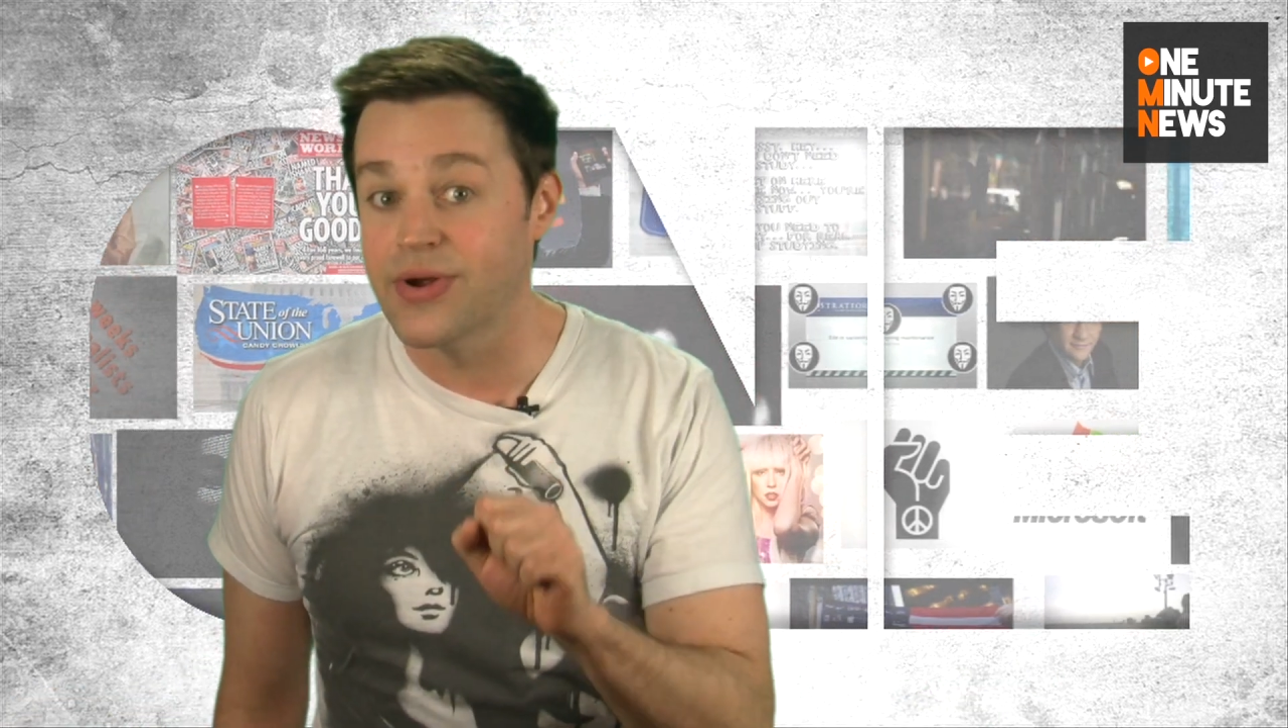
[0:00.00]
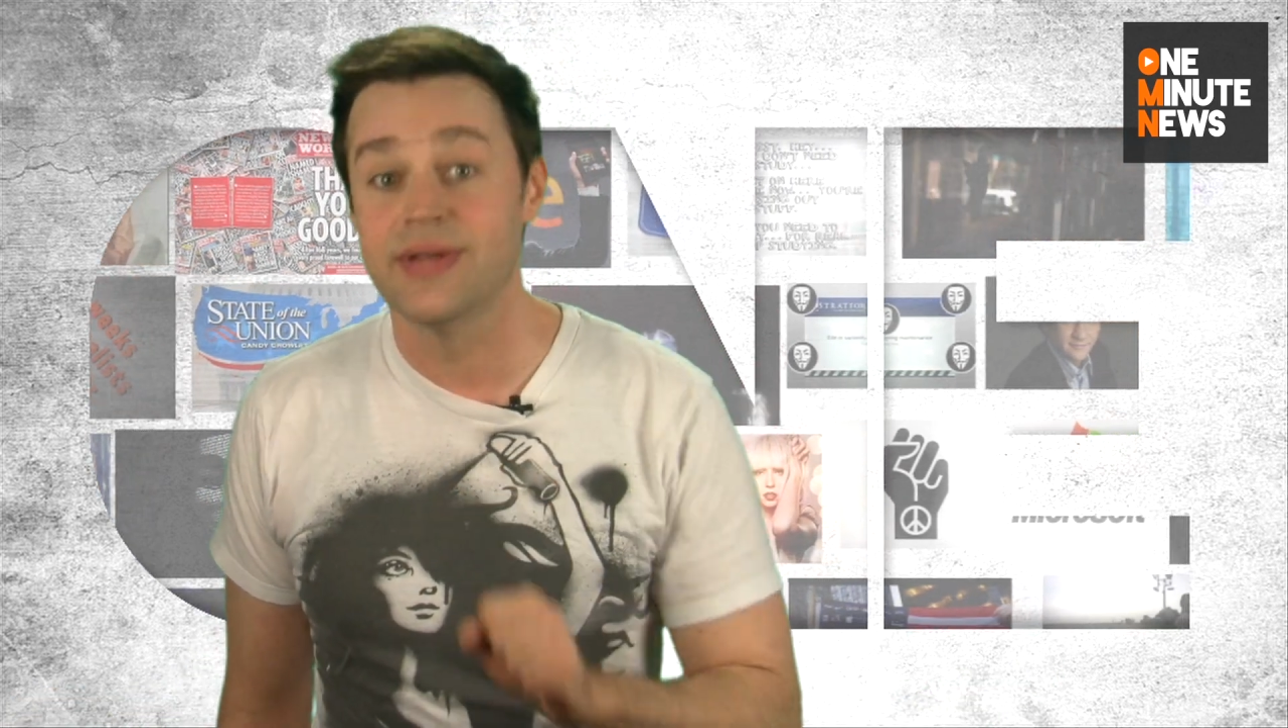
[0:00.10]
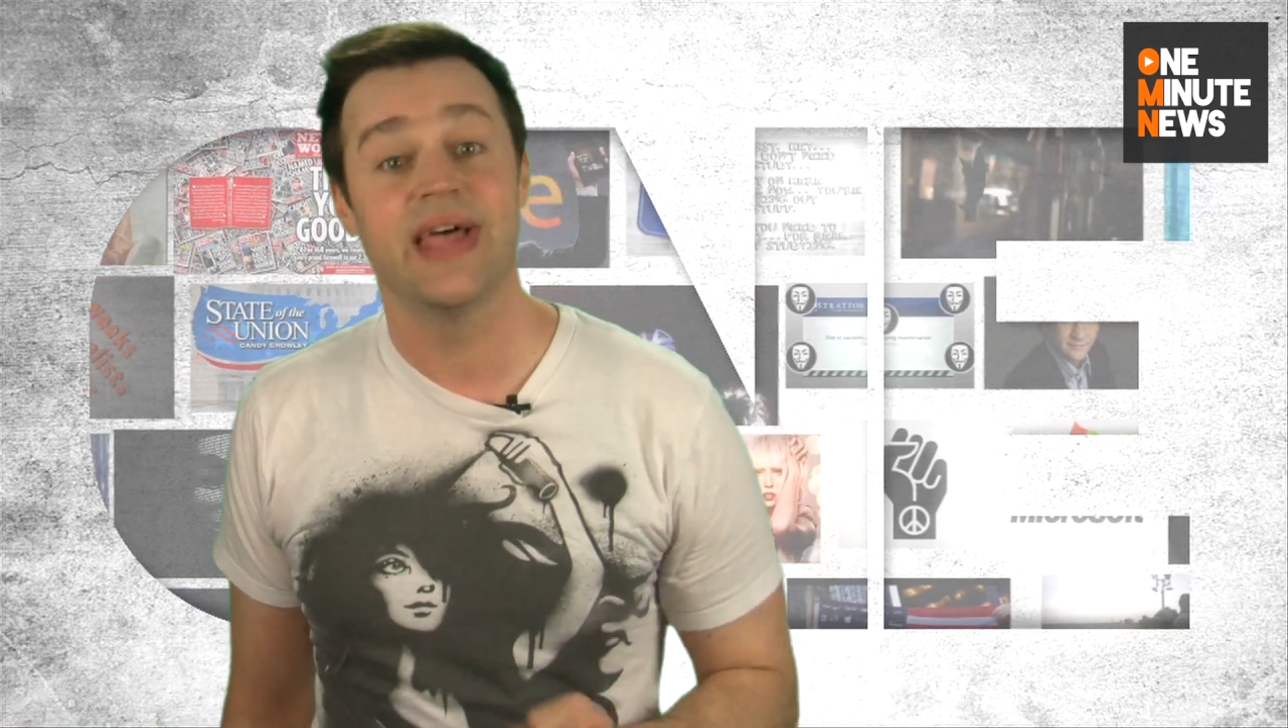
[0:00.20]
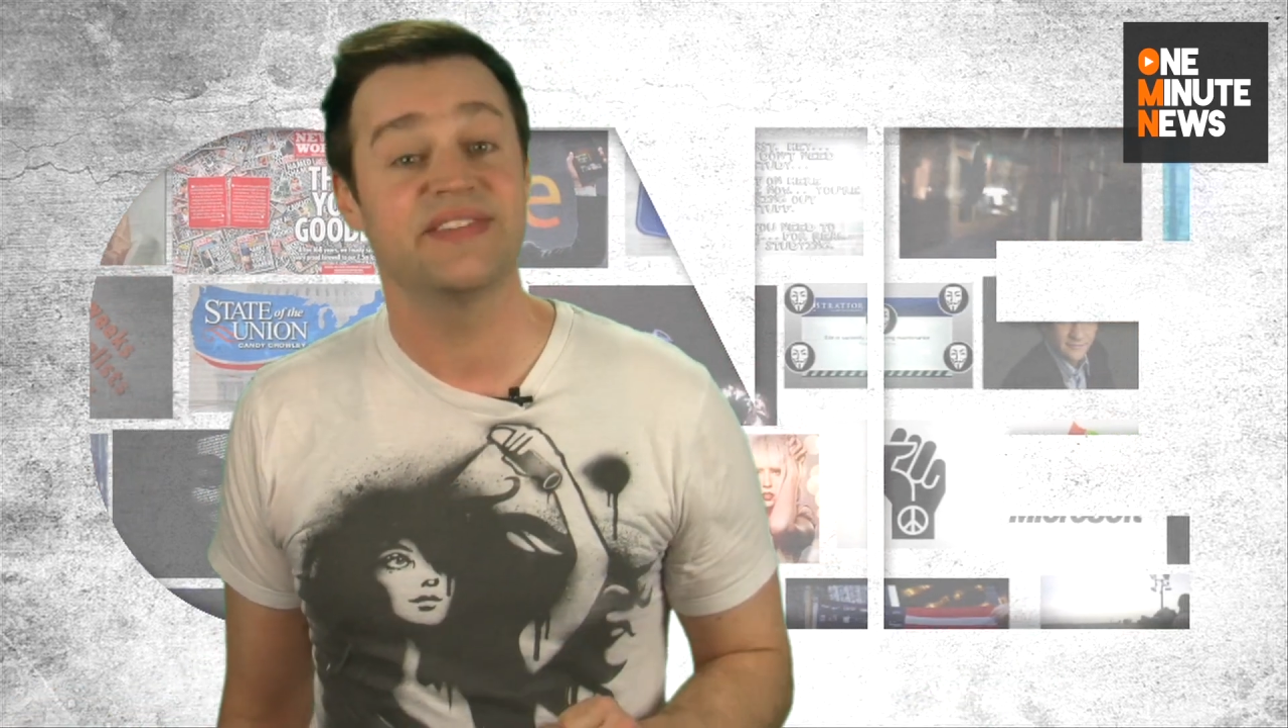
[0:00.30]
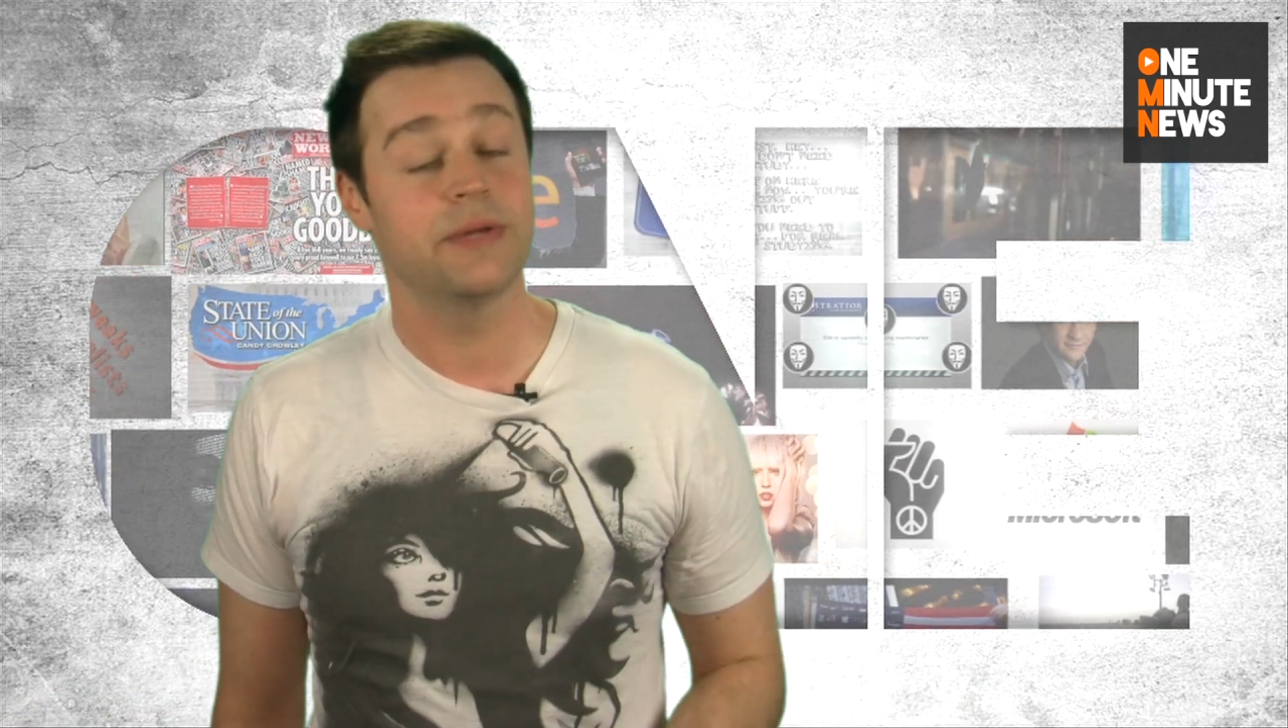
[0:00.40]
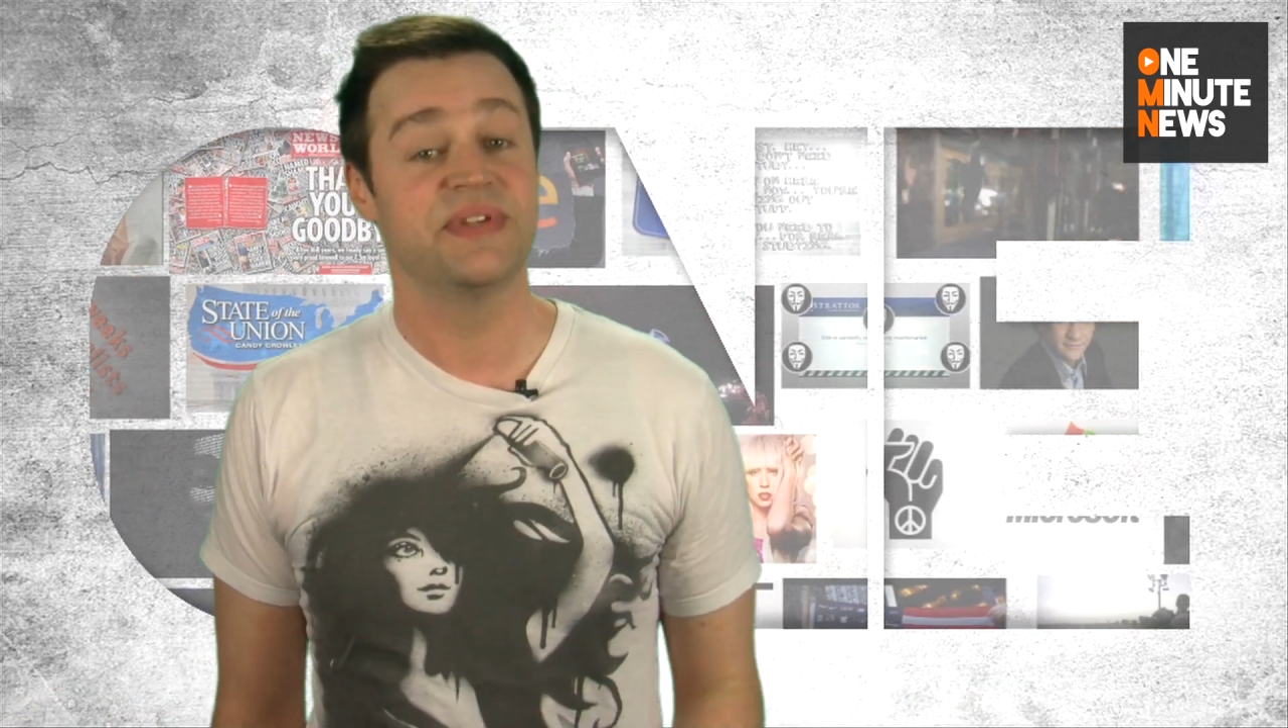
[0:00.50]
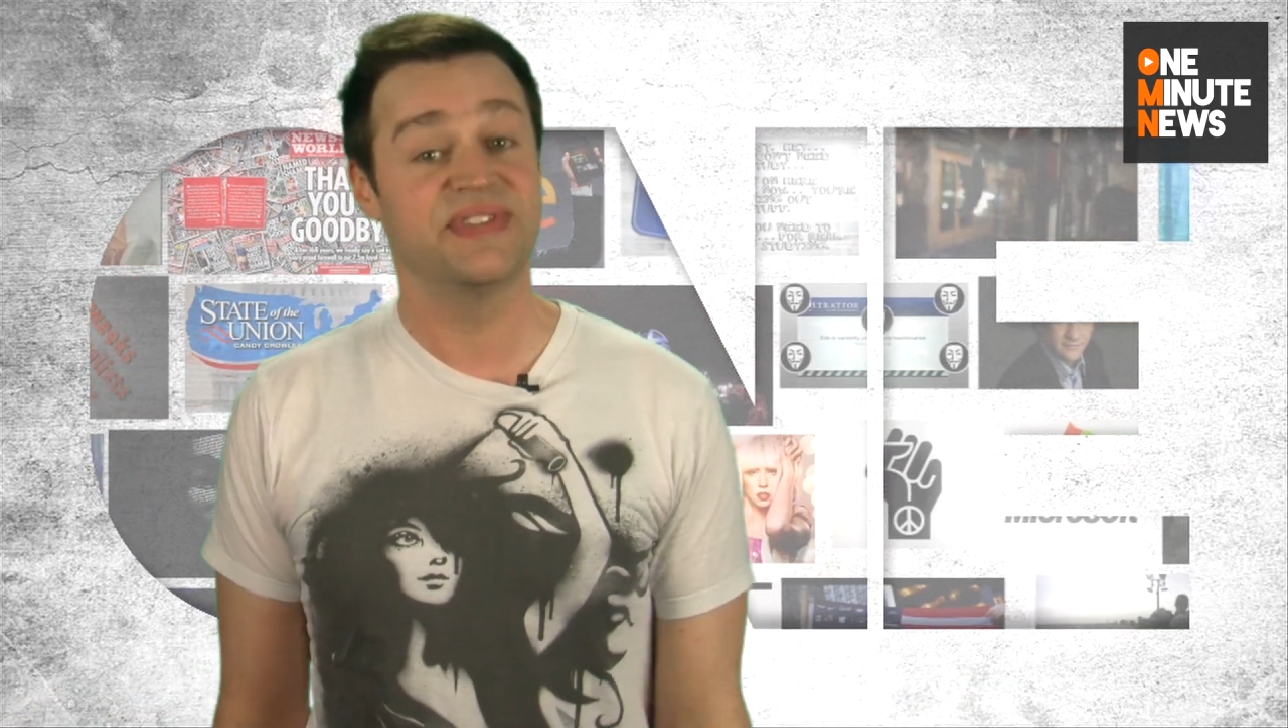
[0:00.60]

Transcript: can last up to